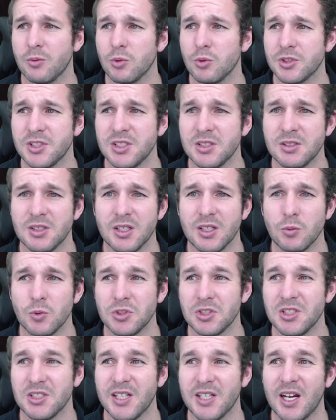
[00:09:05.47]
what's his
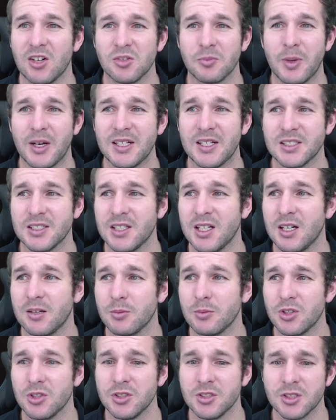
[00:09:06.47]
hour base and that,
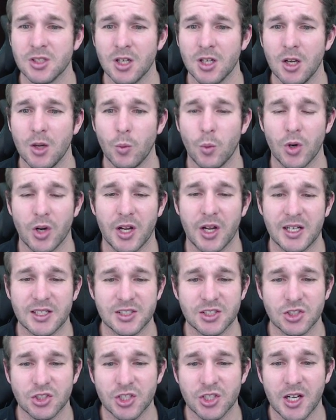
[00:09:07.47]
because when I asked
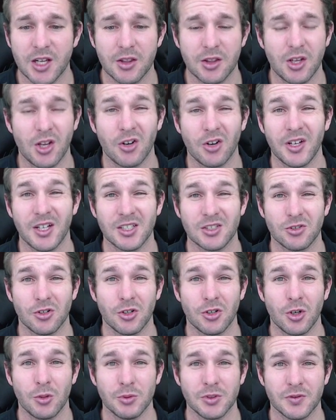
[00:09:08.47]
in chat, the only answer I
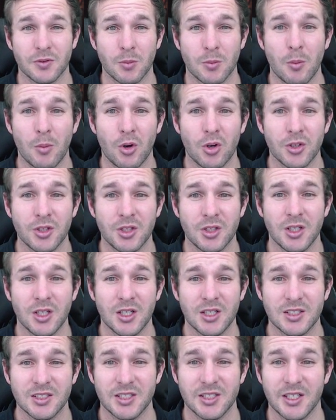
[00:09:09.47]
got was from a mod,
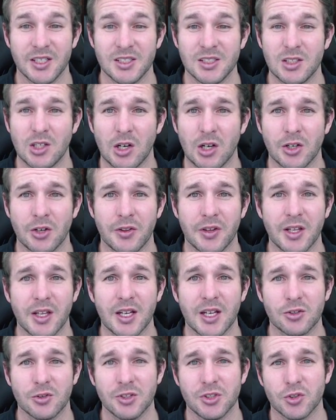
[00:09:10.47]
said I don't think he
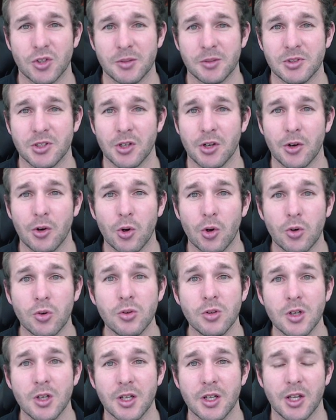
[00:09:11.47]
actually streams it at
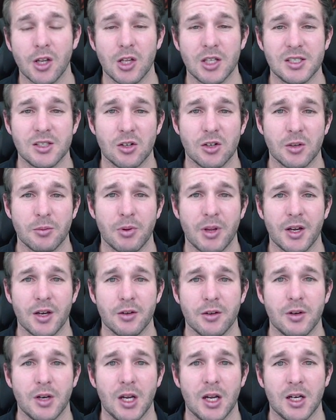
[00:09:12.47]
all. He's only played
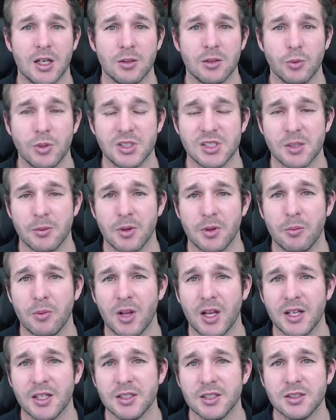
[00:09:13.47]
it with some of the
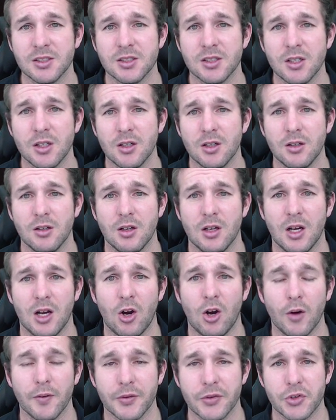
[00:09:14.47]
players
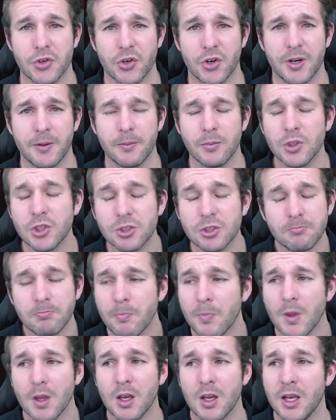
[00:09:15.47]
off stream, which
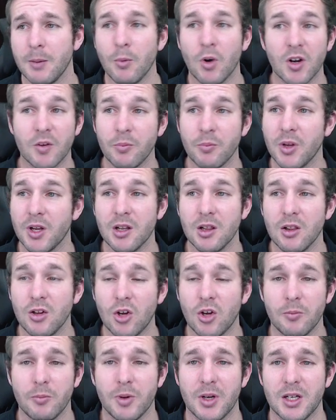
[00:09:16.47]
he might have played it a
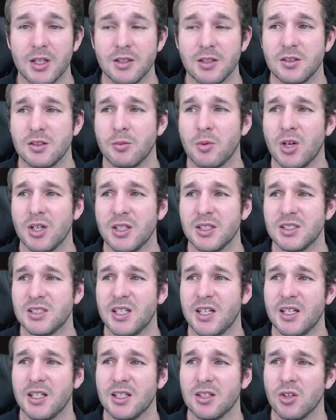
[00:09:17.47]
lot, but to my
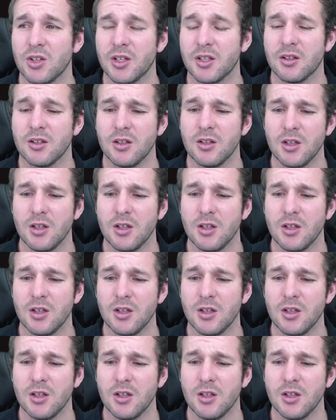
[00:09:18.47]
understanding, like